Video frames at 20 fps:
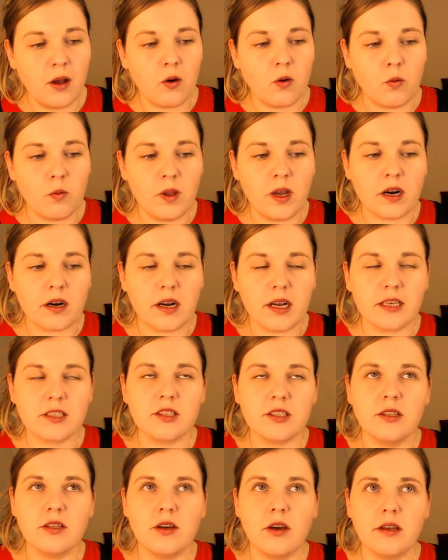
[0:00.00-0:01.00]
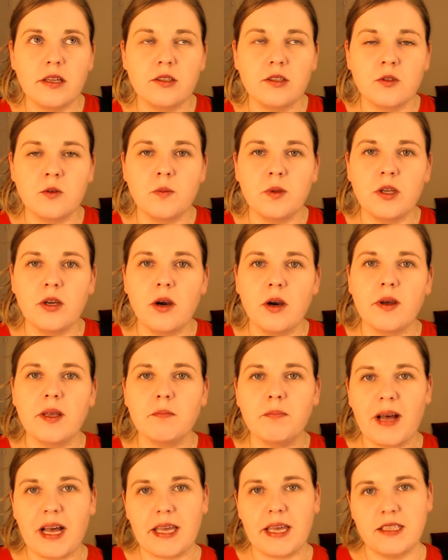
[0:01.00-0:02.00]
we are actually going to be going
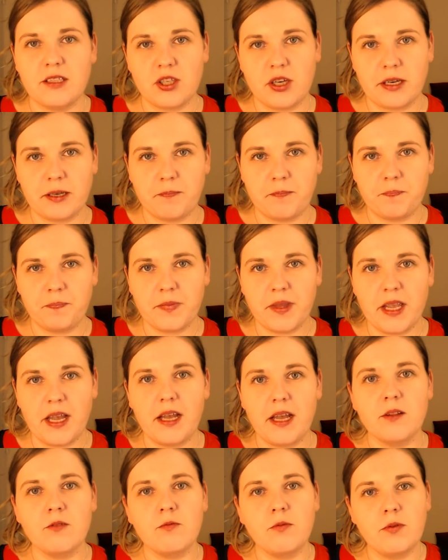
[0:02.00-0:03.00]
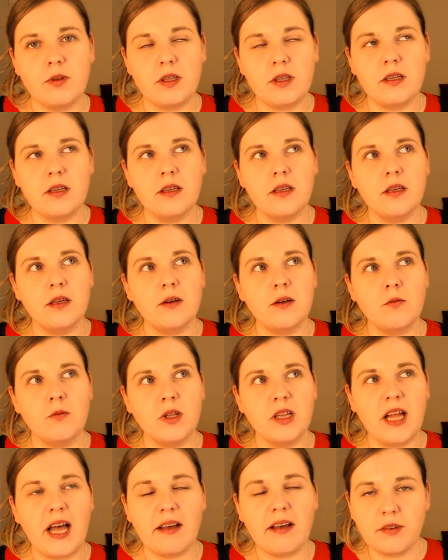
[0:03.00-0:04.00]
back in time and we
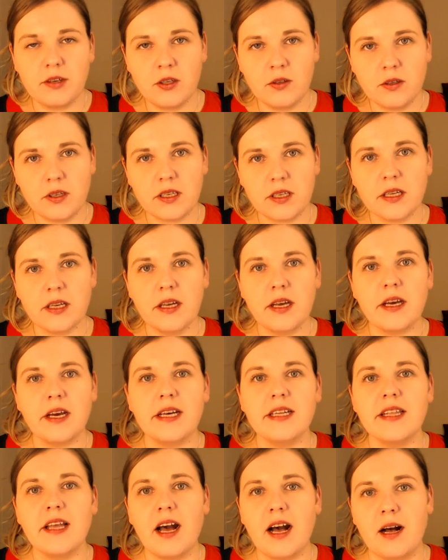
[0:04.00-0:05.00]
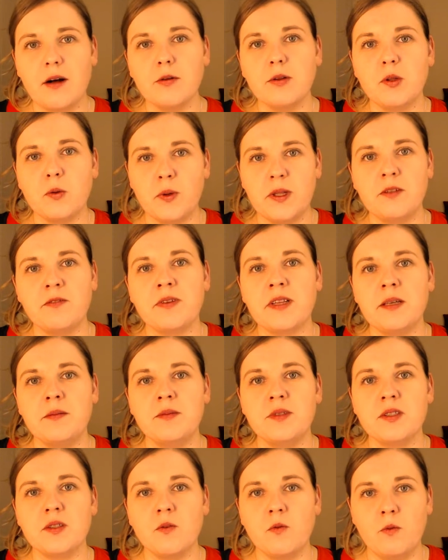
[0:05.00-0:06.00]
will have a look at how twin
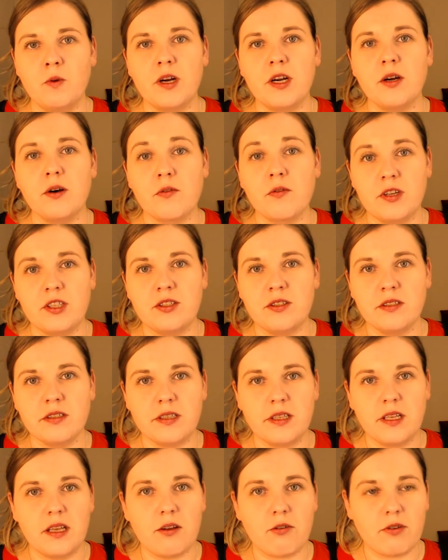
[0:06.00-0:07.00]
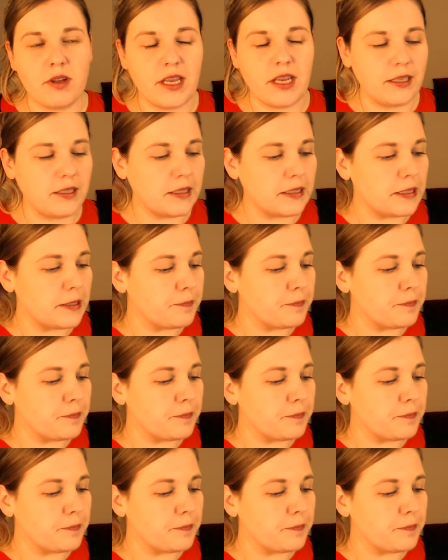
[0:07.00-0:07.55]
flames were originally created.